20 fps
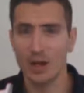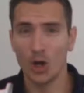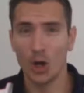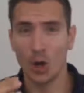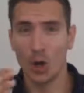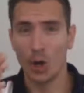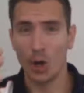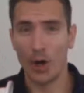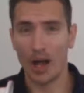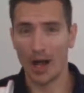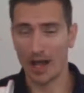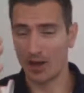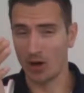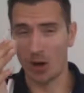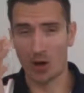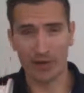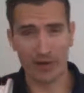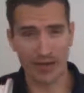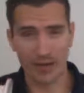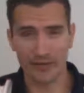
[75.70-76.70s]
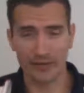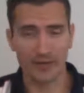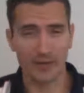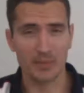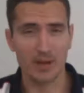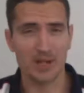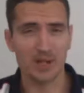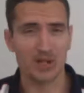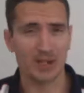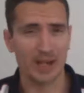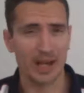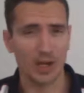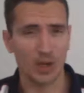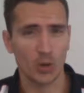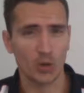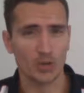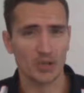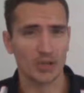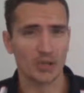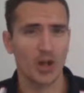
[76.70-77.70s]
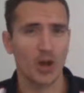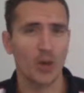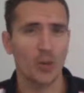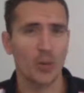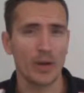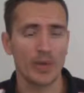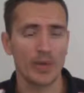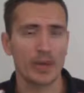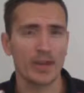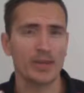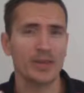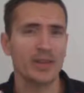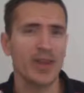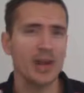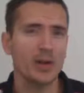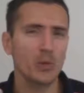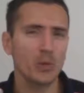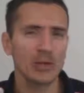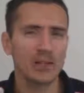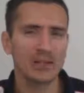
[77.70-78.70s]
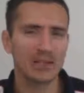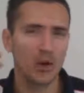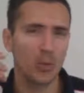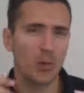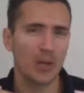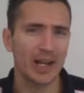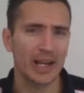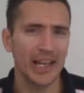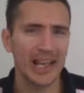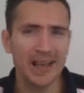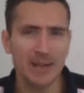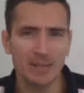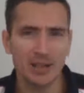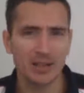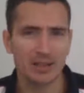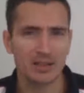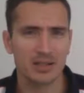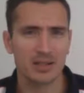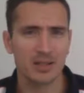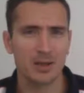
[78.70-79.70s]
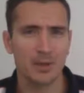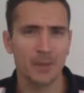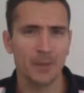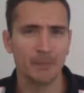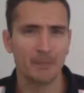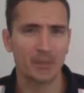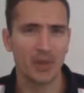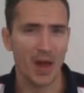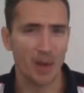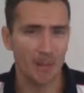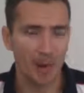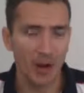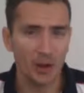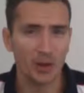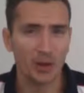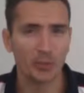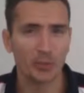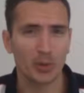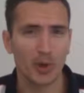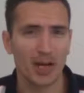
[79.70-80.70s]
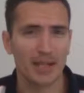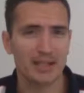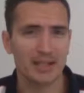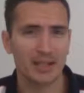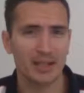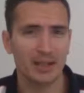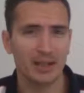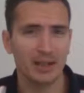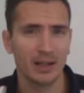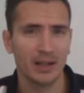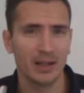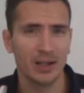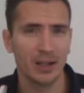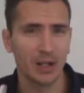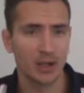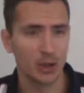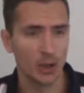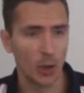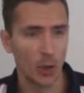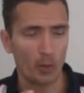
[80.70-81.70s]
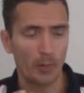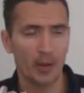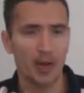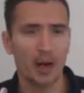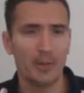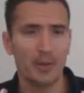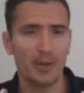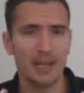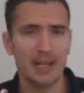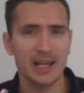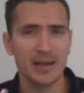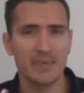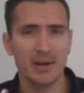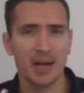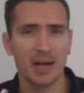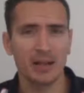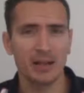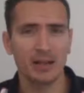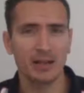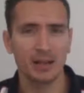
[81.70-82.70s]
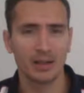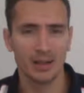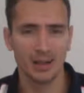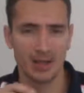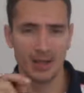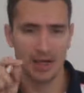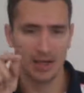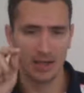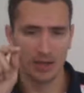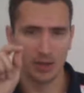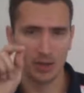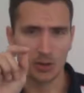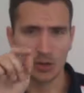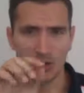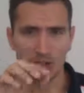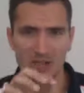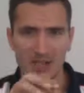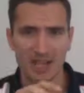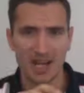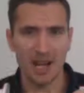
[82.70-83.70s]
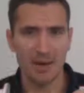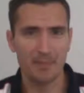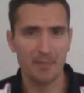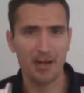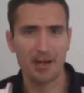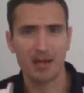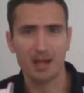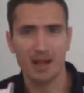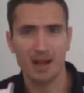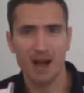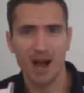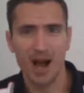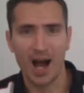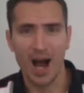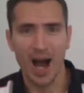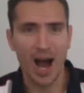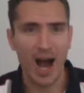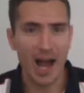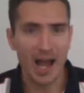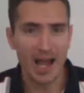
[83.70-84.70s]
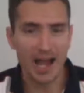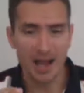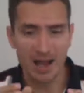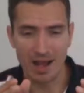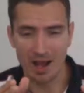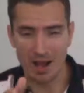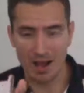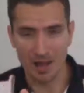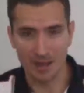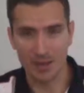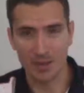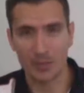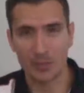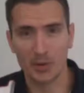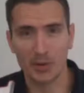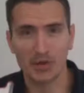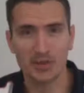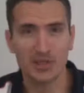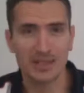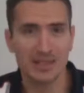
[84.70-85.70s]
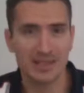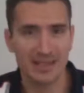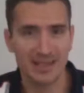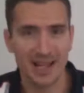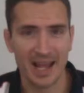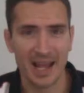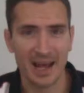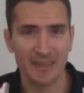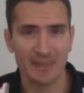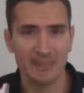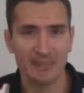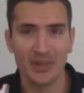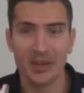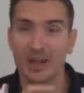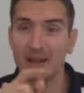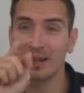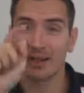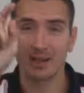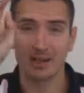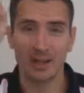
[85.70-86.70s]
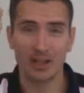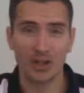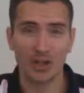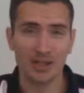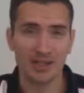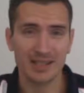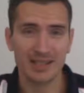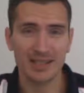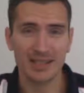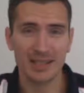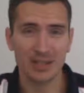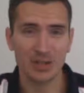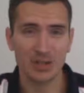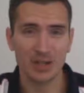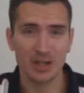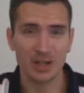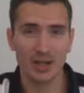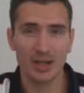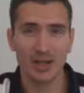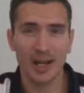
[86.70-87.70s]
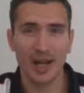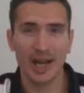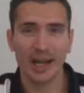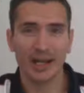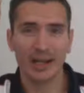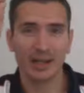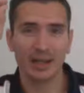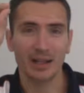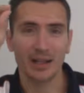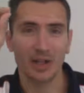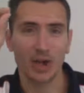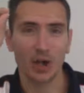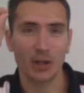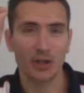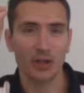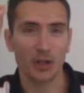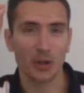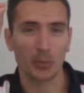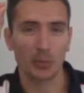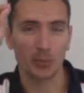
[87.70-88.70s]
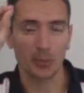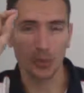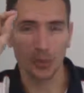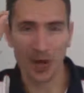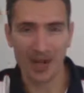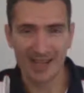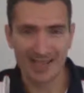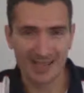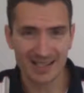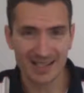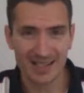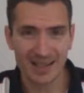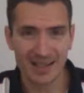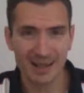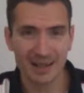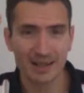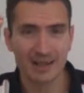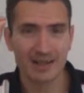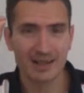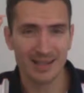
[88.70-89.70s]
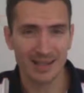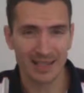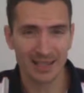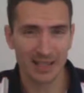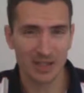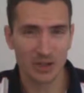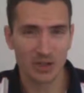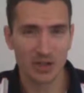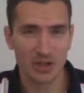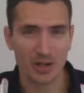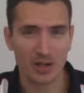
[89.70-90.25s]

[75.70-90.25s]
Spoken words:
and all the information that goes along with it. Then when someone emails you about your pricing, you open up an email, you just type in hi and the person's name, click on signature and click on your pricing signature,